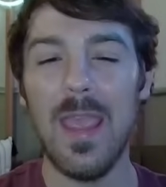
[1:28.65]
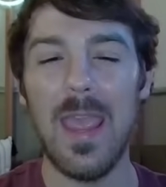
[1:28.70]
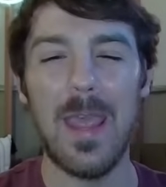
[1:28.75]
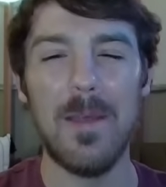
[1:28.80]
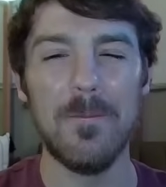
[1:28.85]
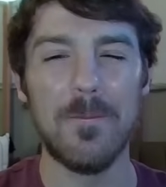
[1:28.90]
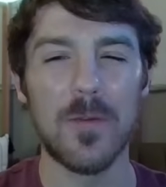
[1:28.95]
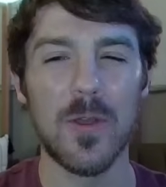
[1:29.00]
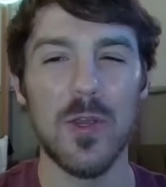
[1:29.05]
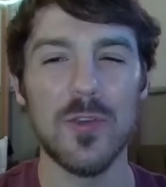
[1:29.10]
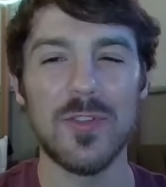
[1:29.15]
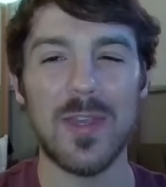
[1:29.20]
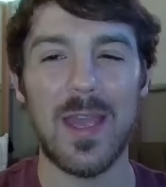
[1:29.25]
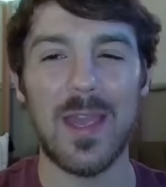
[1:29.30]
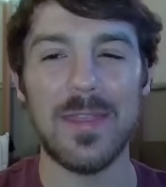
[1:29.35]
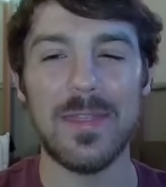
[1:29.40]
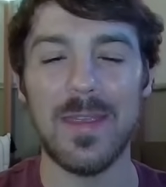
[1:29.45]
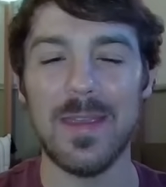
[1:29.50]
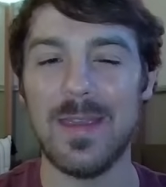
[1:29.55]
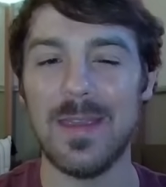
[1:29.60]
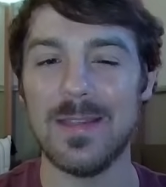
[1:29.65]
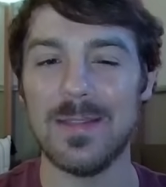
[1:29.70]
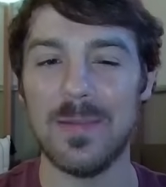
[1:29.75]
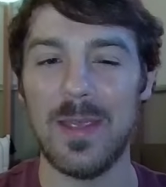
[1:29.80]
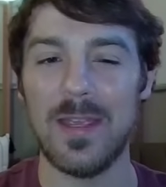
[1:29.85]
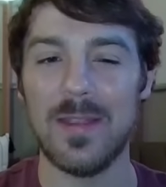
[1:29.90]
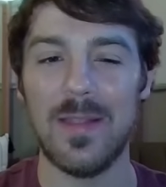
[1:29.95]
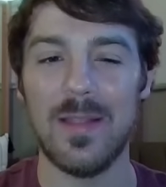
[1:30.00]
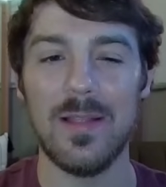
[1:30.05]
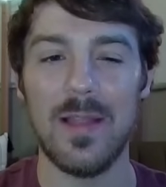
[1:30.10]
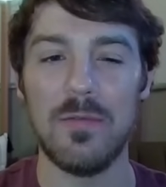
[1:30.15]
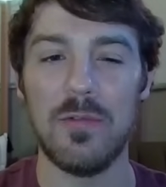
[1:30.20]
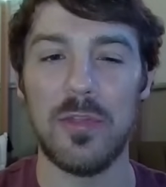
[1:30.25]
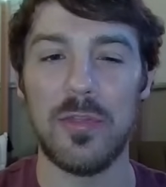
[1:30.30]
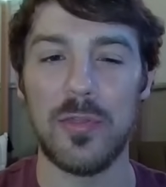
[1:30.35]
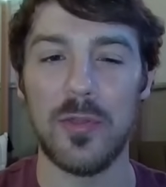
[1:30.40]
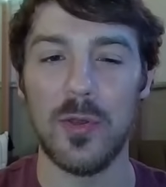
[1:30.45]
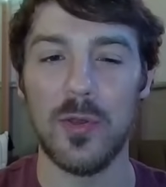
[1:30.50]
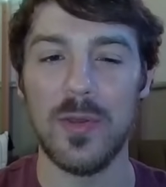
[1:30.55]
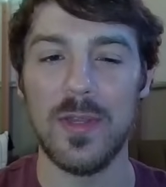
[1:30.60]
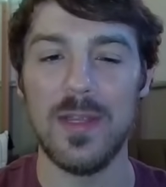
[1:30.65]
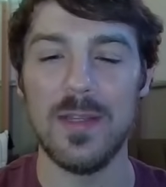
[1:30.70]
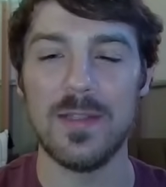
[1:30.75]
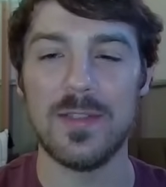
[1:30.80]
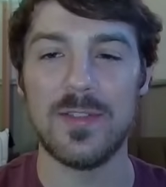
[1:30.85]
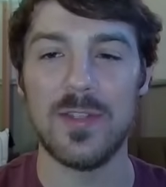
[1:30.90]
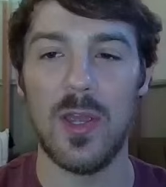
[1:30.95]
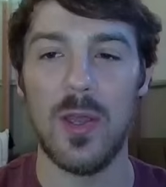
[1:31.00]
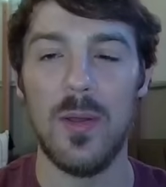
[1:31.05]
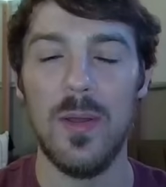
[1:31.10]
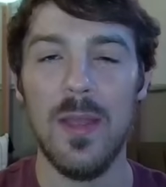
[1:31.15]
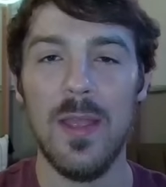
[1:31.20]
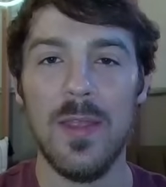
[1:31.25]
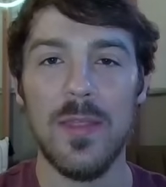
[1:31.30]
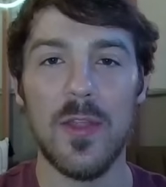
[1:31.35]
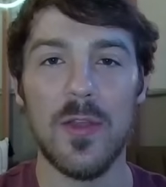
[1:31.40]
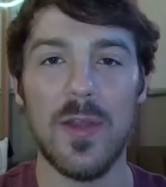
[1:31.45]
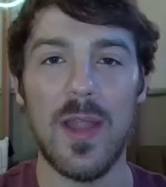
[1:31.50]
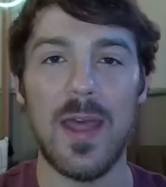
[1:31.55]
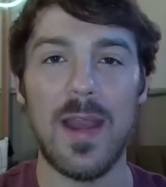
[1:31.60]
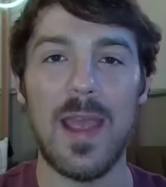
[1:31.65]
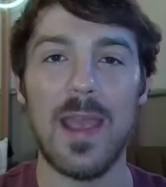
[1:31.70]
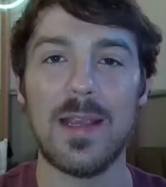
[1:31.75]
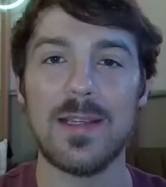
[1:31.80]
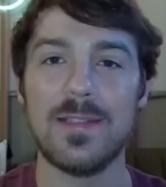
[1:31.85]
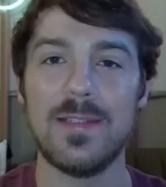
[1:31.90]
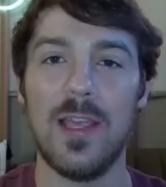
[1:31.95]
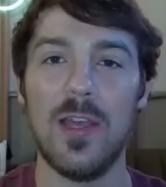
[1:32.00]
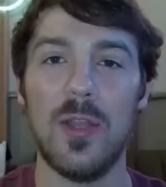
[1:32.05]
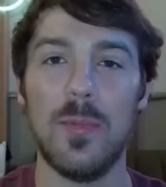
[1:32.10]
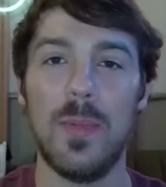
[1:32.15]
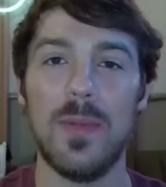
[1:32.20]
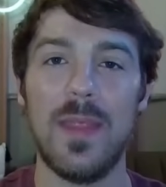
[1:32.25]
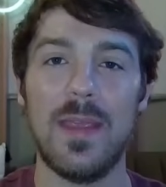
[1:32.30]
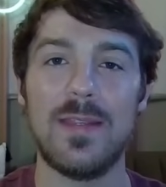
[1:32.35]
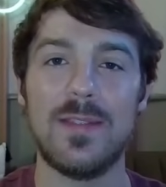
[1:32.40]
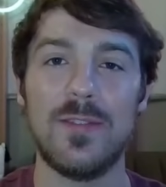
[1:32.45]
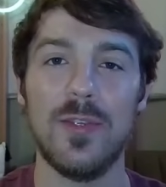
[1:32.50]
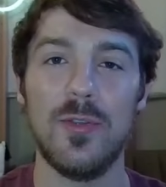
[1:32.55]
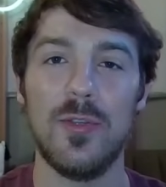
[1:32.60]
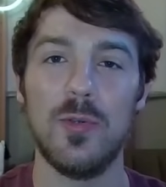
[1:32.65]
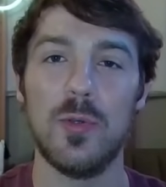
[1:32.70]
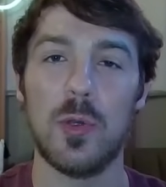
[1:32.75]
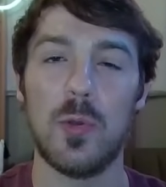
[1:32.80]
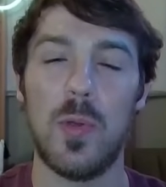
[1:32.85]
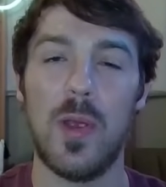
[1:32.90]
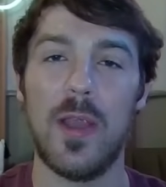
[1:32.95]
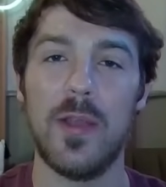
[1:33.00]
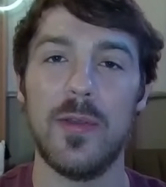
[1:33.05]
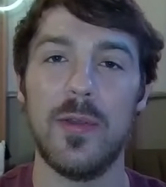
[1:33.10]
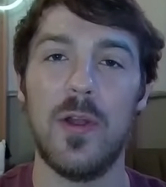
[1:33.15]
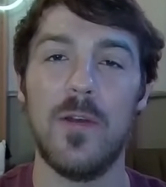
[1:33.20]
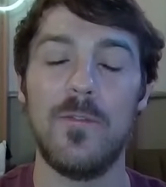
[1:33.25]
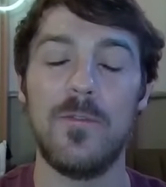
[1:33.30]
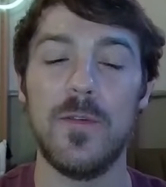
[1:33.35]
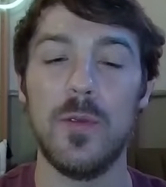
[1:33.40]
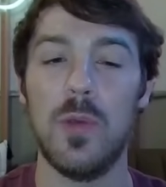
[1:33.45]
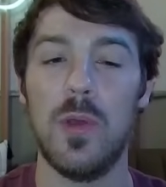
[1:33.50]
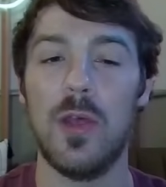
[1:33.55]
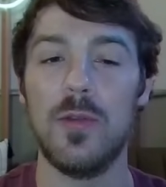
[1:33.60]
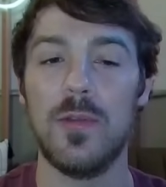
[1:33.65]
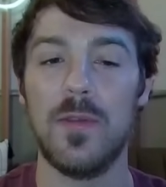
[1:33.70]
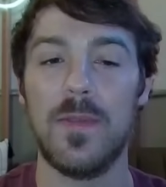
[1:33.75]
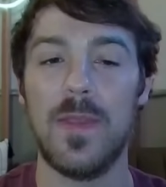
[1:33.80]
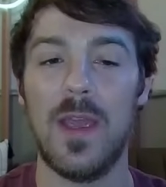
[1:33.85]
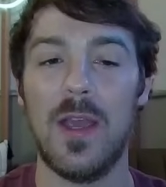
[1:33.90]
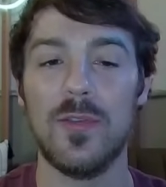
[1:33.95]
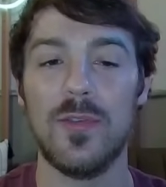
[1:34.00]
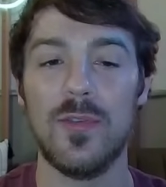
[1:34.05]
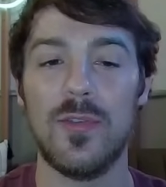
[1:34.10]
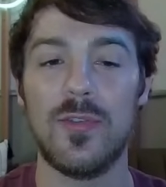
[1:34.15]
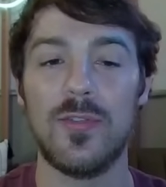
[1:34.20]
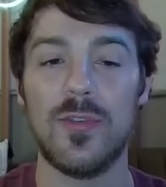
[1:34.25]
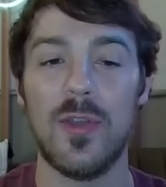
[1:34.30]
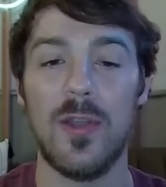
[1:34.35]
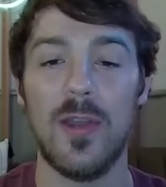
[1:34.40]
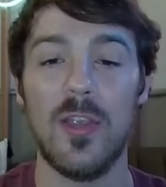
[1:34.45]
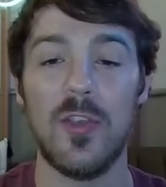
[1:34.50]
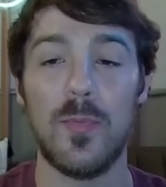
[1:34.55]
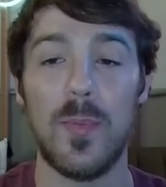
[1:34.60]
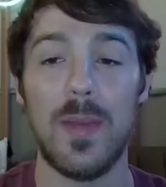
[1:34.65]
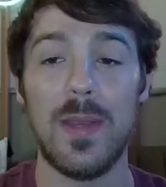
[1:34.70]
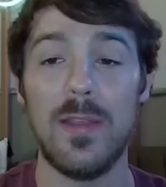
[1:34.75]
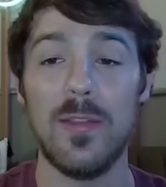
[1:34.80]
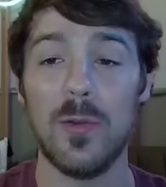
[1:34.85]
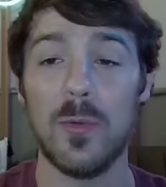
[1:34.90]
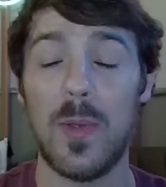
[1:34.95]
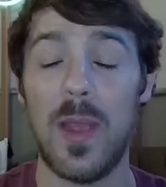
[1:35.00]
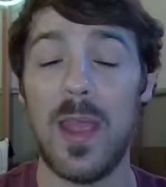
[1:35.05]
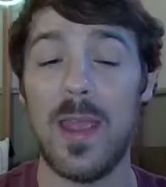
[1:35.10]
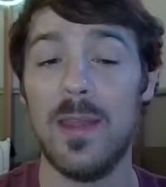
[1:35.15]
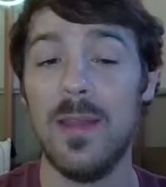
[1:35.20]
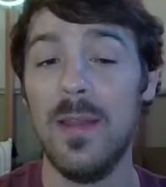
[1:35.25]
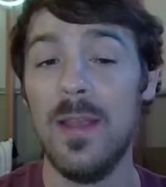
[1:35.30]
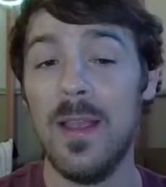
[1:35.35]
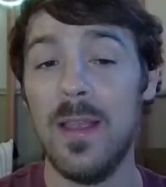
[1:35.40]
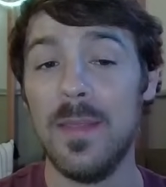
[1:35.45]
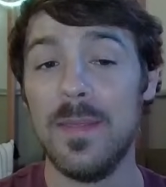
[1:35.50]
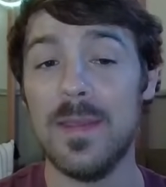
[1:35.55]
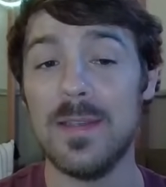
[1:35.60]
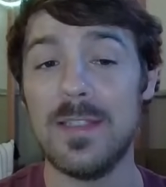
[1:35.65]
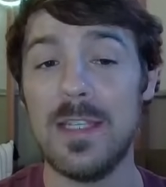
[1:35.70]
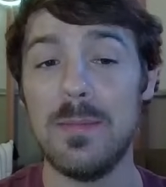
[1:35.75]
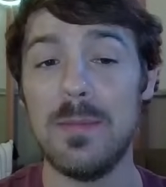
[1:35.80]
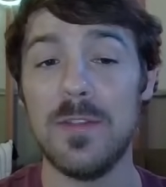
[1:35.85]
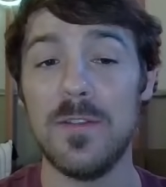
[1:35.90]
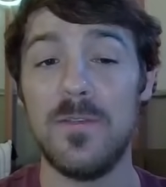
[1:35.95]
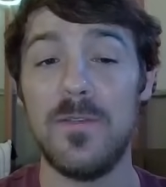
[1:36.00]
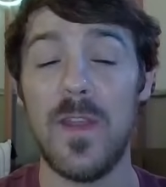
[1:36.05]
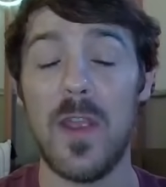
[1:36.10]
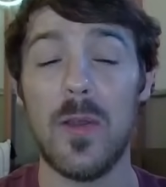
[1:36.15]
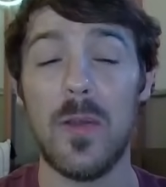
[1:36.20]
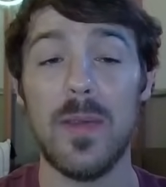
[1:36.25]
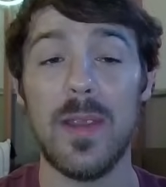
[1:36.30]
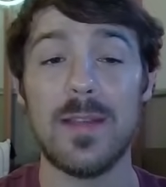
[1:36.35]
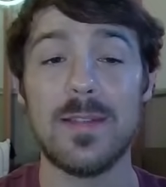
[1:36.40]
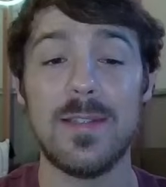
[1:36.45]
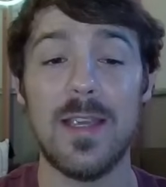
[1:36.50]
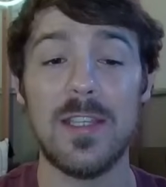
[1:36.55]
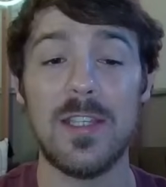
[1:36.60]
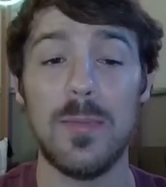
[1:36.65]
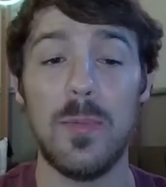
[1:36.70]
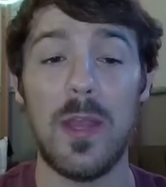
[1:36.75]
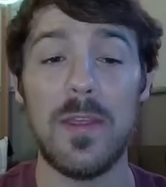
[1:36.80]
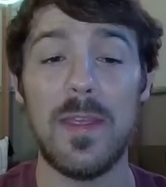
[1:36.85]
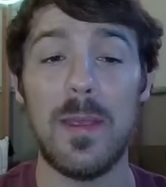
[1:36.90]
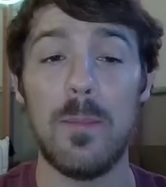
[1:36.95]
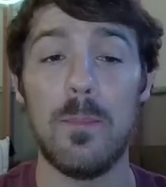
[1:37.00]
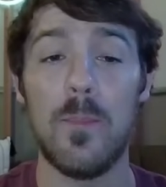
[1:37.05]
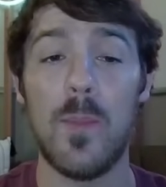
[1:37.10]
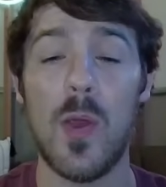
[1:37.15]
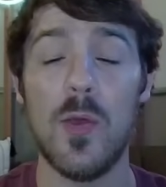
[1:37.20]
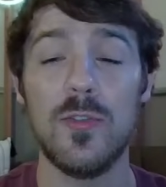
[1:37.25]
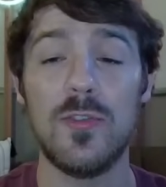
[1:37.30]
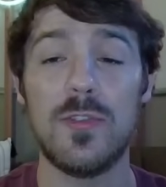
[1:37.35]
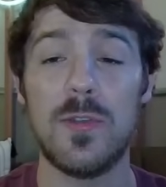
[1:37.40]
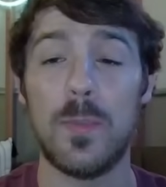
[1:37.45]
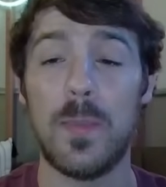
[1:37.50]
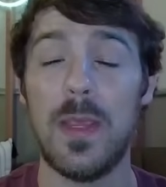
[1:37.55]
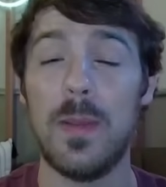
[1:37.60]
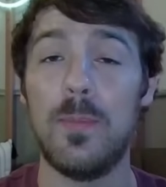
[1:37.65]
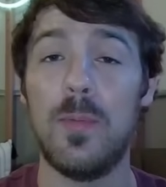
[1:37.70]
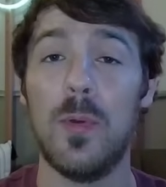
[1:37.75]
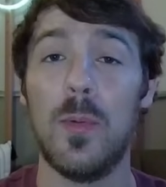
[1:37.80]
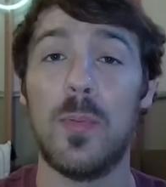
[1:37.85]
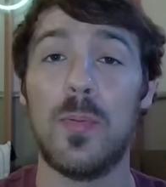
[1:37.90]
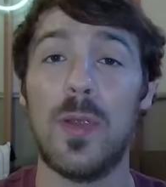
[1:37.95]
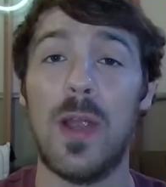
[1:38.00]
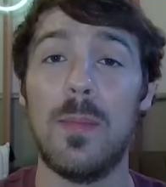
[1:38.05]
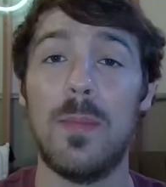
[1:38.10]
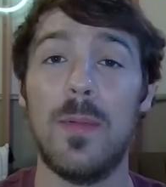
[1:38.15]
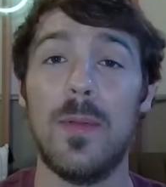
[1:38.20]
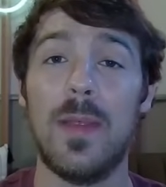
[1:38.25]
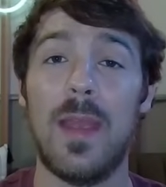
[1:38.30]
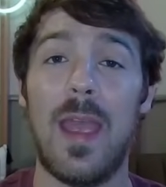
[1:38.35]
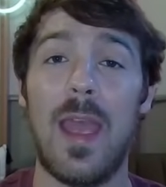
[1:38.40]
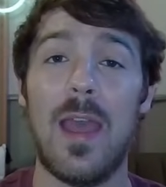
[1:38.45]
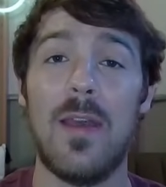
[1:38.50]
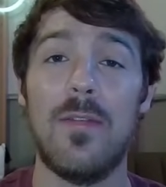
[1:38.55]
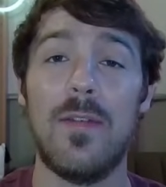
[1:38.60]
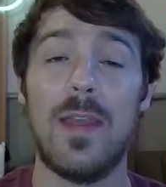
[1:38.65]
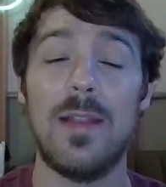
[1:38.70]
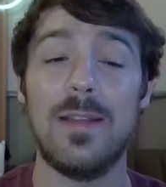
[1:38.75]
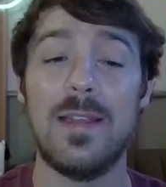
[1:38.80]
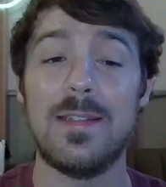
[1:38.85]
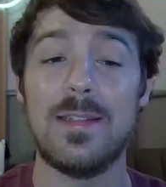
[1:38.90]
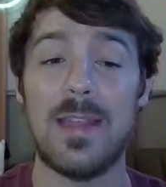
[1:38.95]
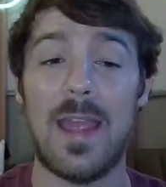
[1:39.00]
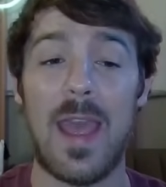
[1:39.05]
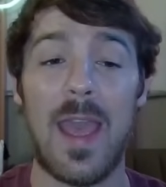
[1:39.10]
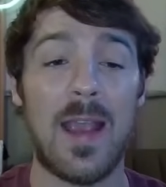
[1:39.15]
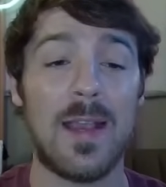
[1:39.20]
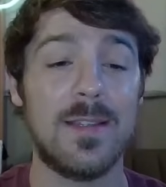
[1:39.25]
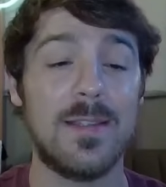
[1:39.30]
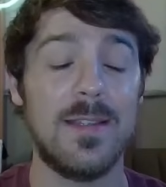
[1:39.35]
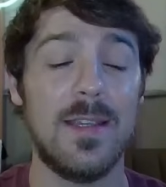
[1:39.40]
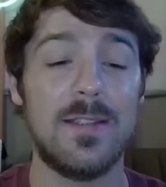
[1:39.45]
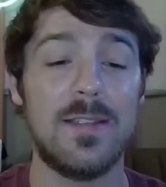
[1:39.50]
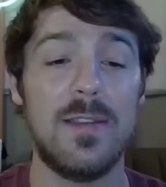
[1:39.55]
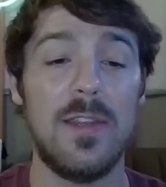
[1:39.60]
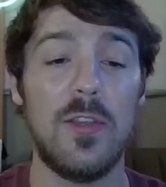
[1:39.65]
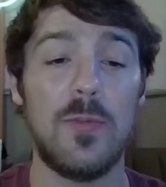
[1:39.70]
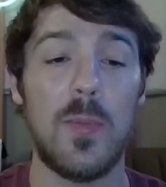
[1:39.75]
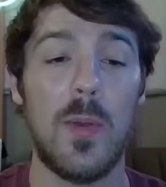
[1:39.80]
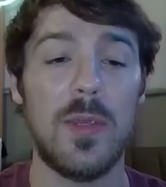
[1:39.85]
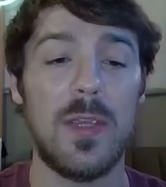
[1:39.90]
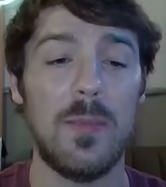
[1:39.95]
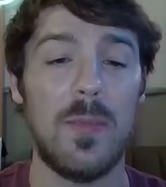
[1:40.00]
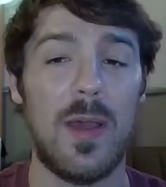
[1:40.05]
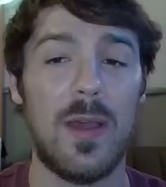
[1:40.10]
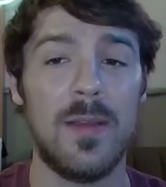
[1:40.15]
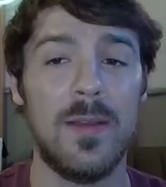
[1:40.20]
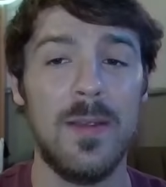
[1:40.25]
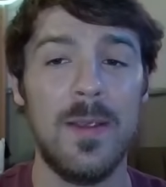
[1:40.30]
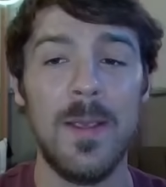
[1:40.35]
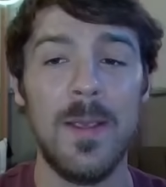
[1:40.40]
Ampharos, I think, is like in the level 30s, so they're not XL'd, but they still do require, you know, a few 100,000 Stardust. But either way, this team is very accessible. I think most people probably have at least access to these Pokemon.